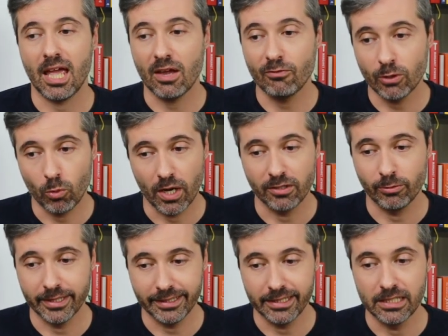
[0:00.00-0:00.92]
everyone
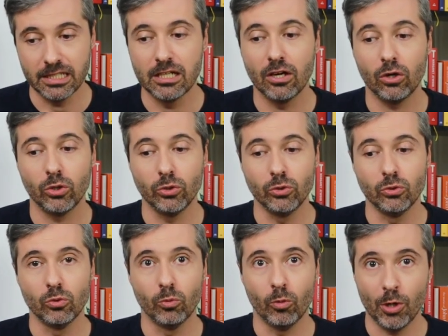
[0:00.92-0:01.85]
really,
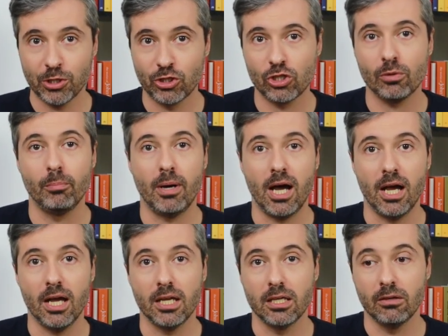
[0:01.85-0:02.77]
who watched
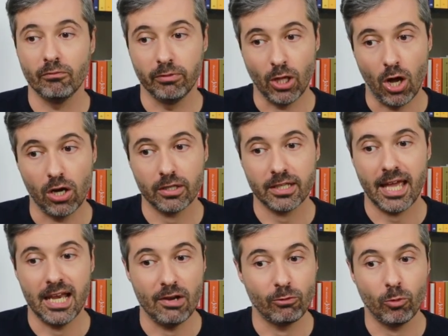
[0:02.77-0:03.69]
my vlog
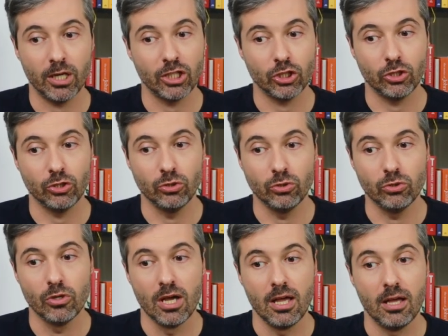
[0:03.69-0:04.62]
and everyone
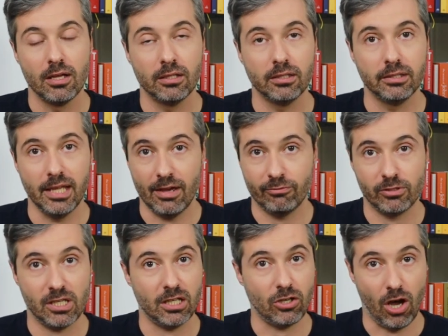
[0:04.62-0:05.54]
who
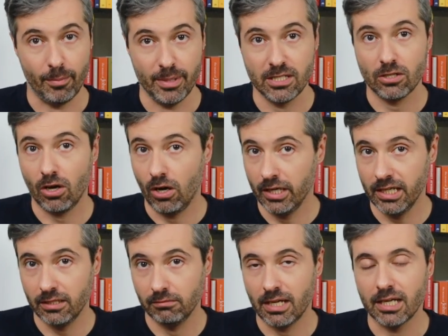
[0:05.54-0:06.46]
left a comment on
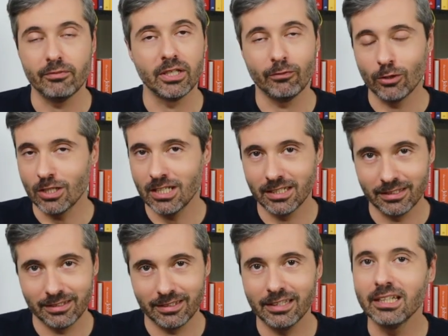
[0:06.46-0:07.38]
it. And even if you
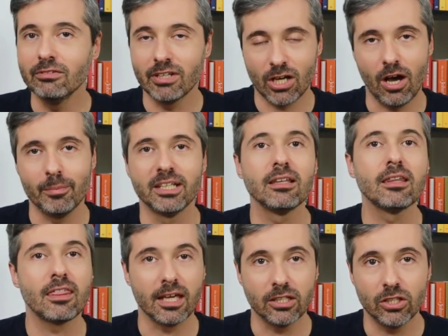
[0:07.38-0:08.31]
didn't leave a
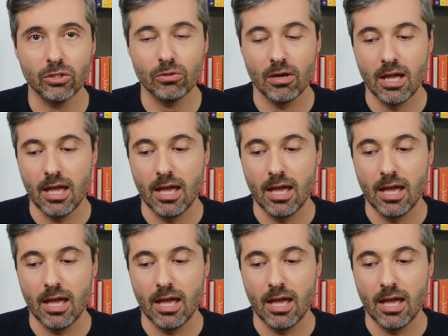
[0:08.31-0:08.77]
comment, thank you.